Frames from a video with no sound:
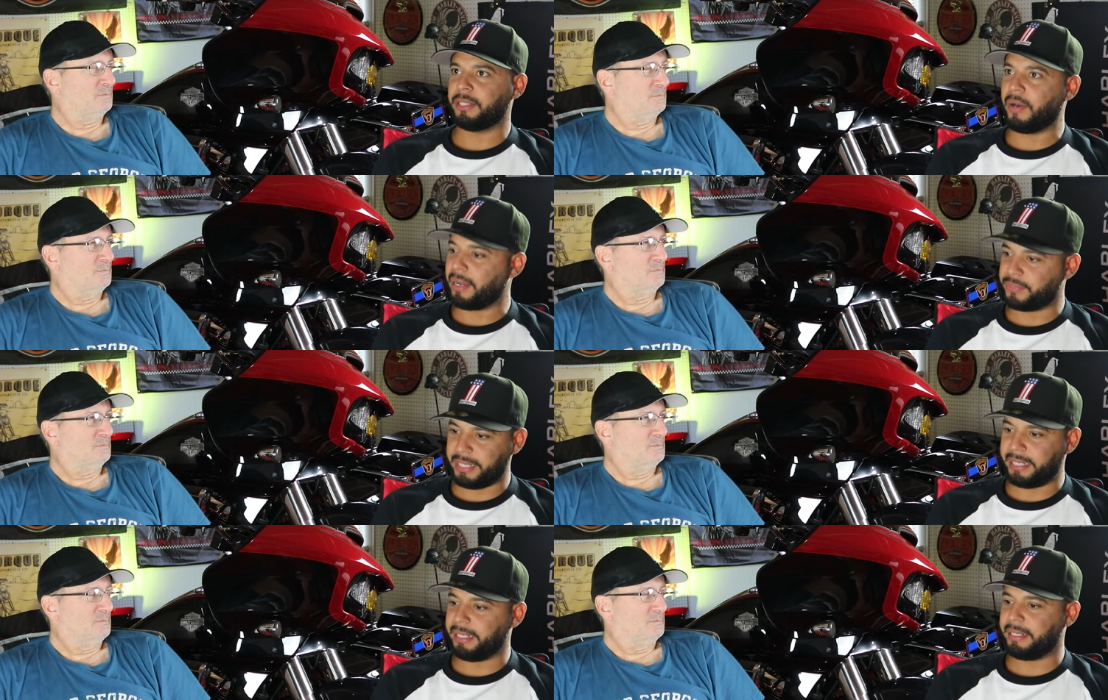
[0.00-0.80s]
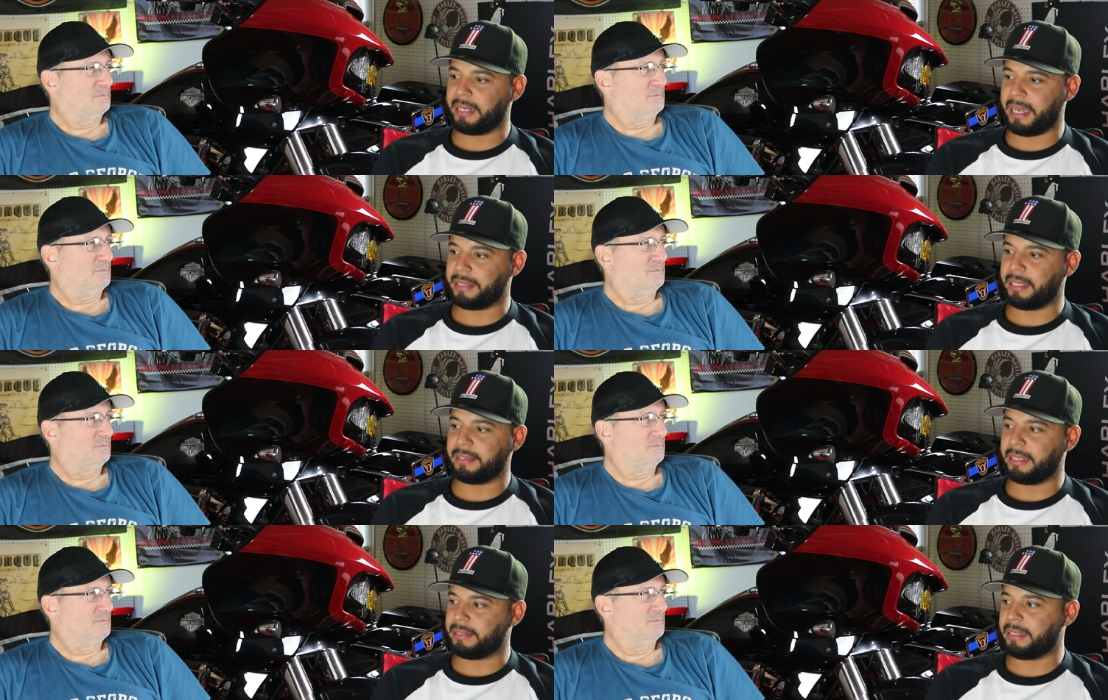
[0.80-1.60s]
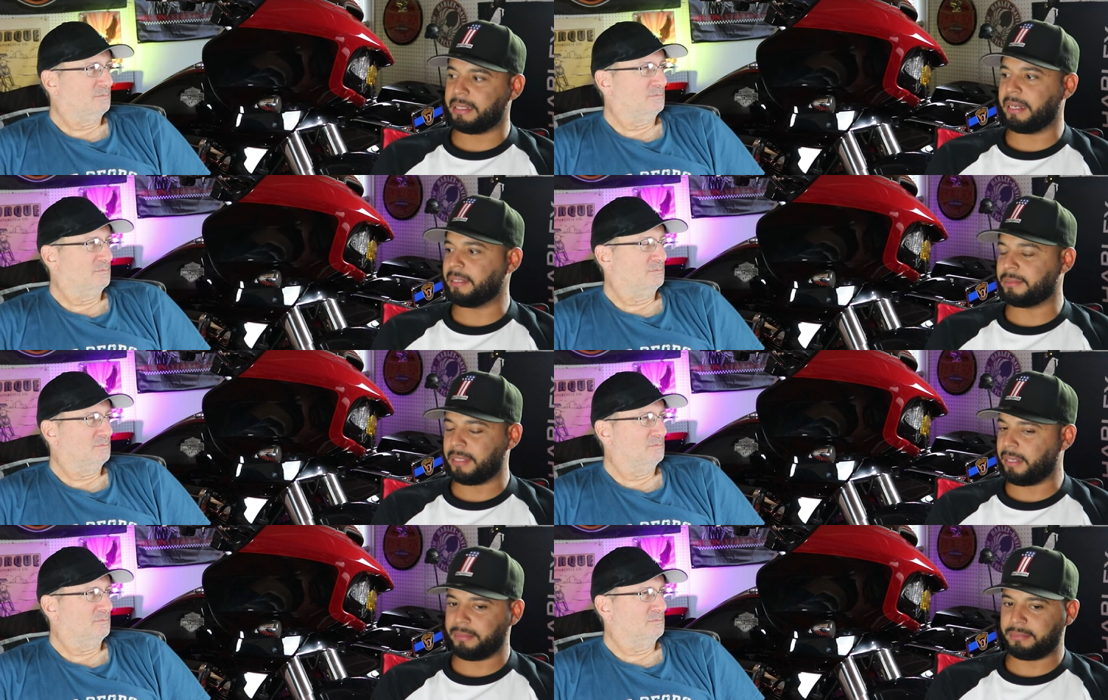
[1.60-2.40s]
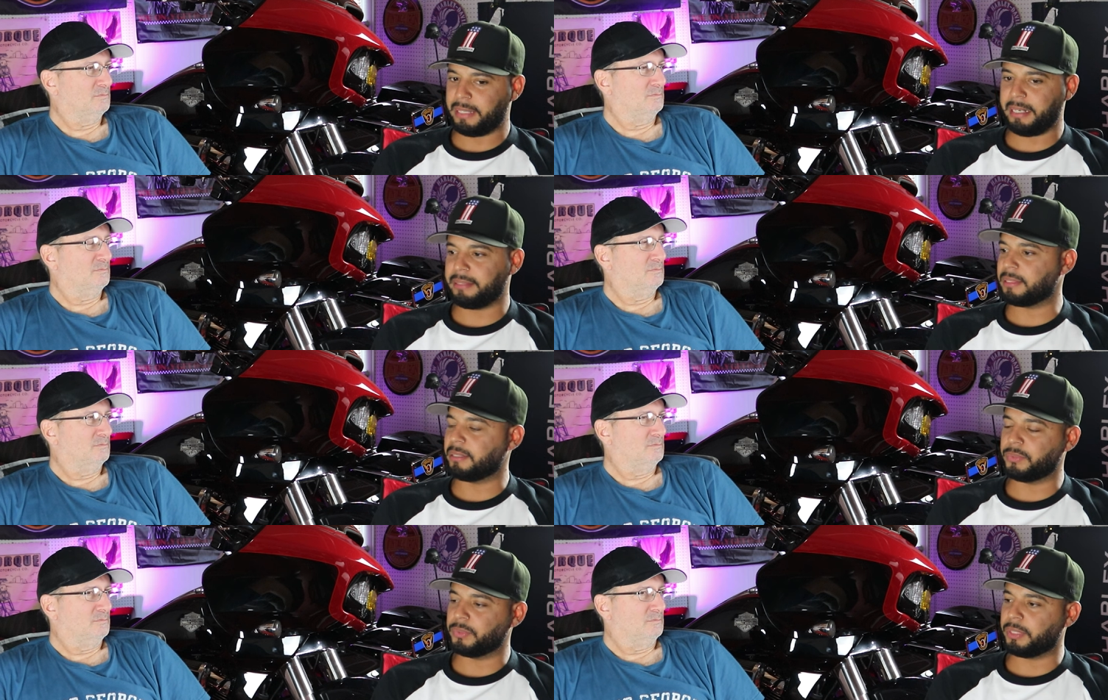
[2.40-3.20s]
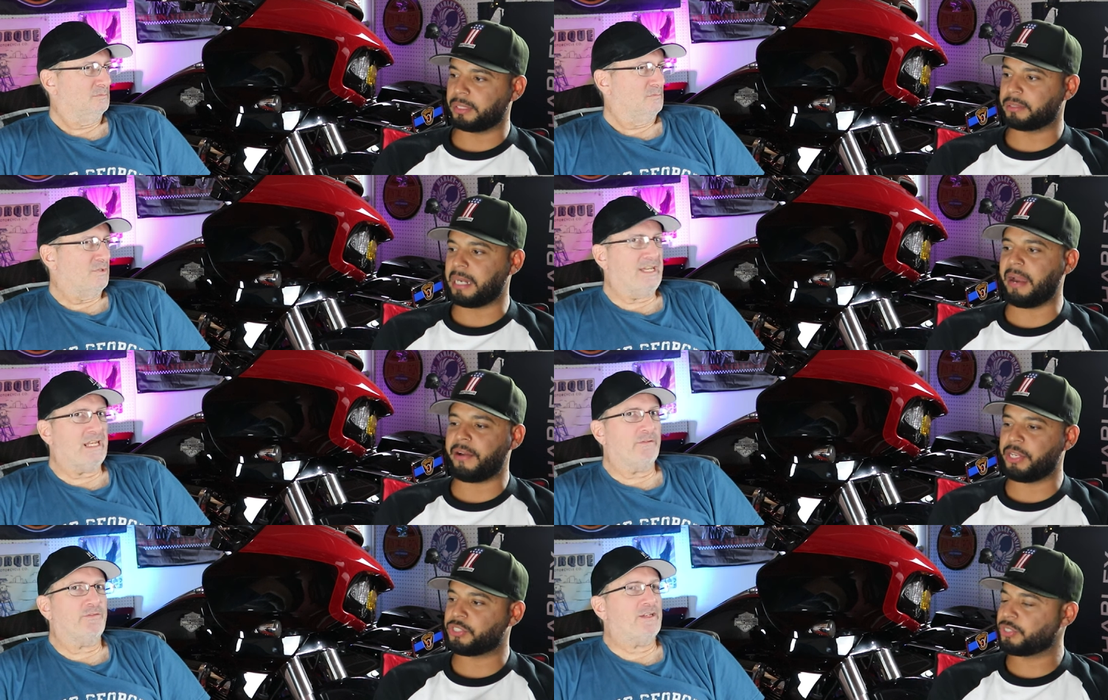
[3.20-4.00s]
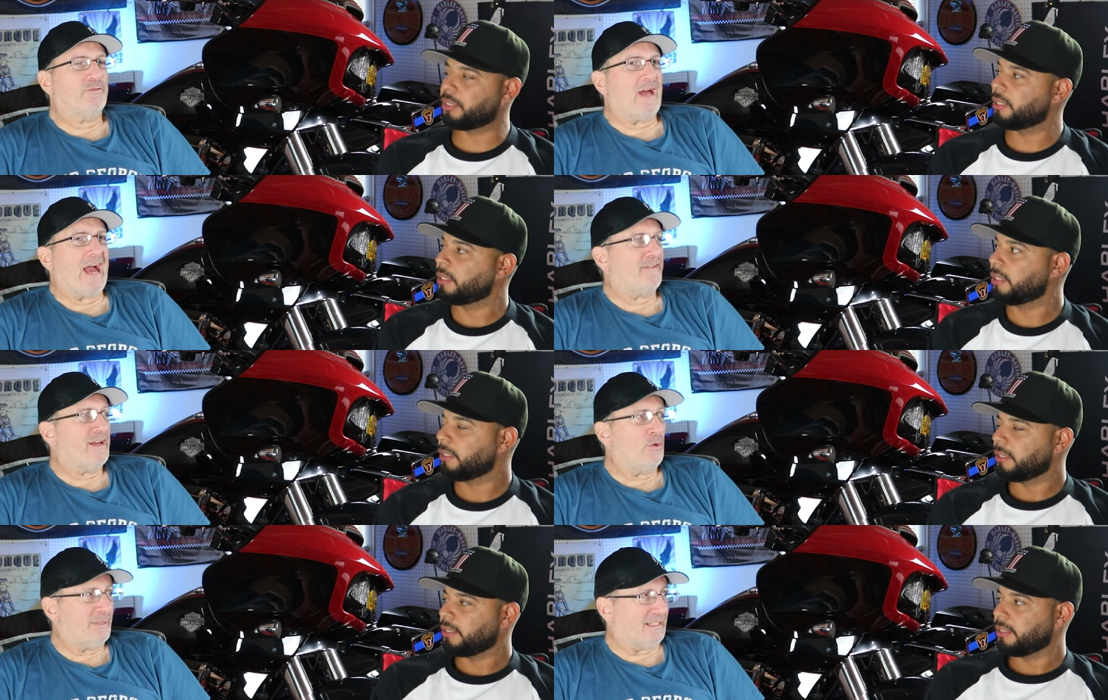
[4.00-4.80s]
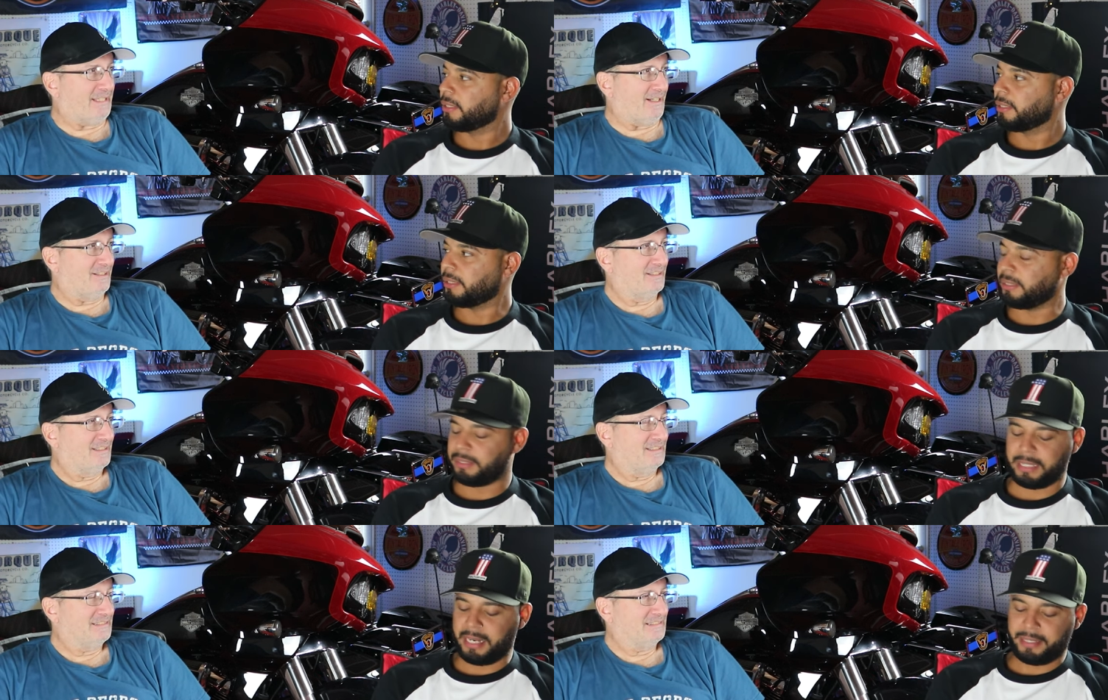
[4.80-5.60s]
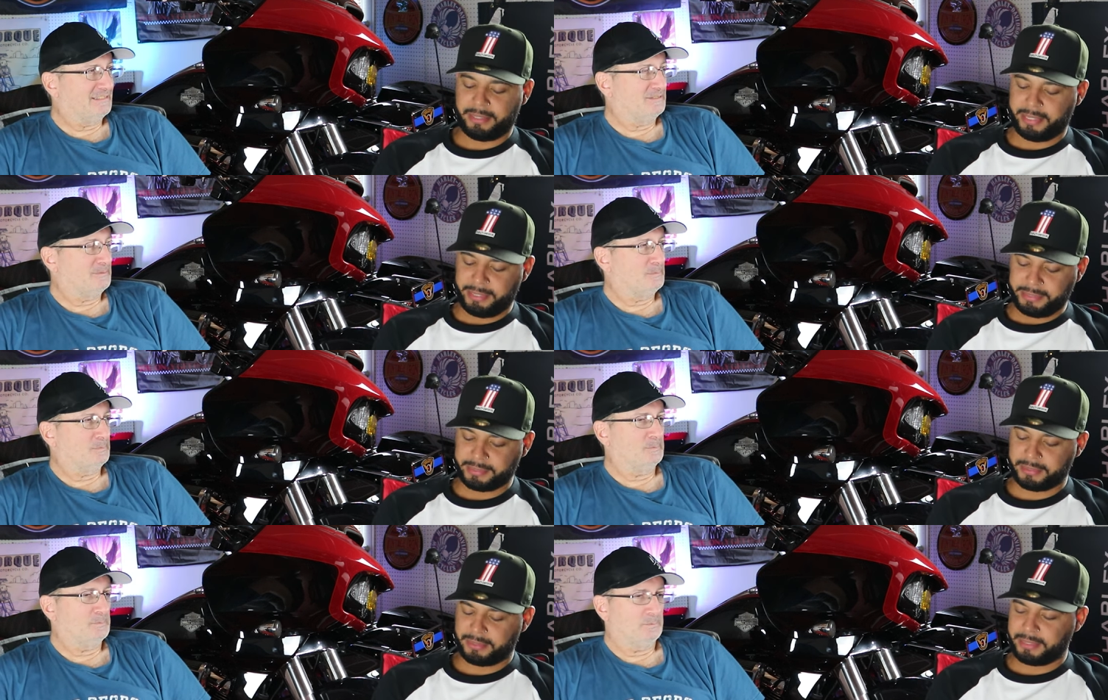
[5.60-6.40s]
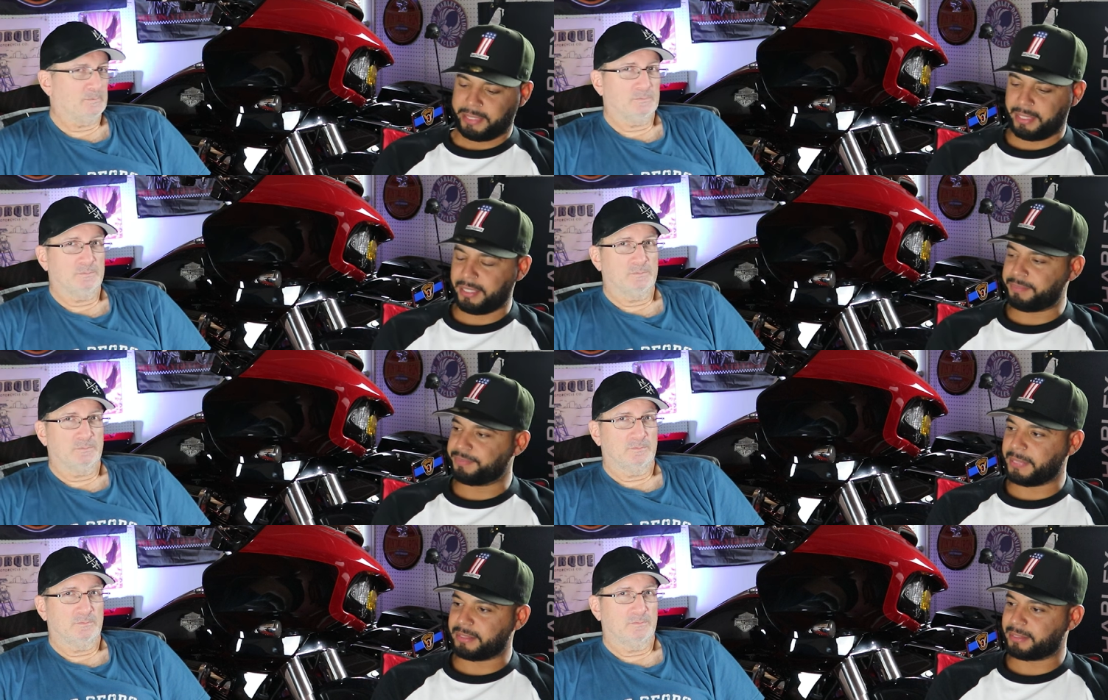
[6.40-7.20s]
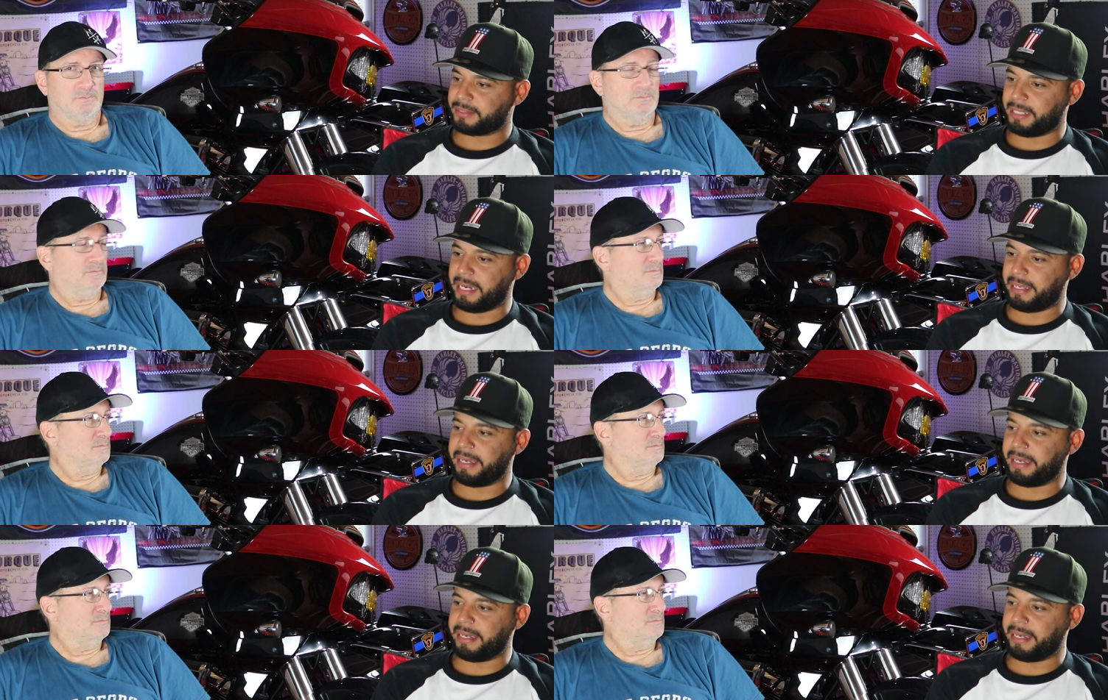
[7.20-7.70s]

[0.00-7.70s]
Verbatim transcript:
Speaker 1: They're outdated and they, they, they need they it needs a new look. The you Heritage, can't
Speaker 2: even fit a half helmet in there.
Speaker 1: No, no, you can't. Um, it's yeah,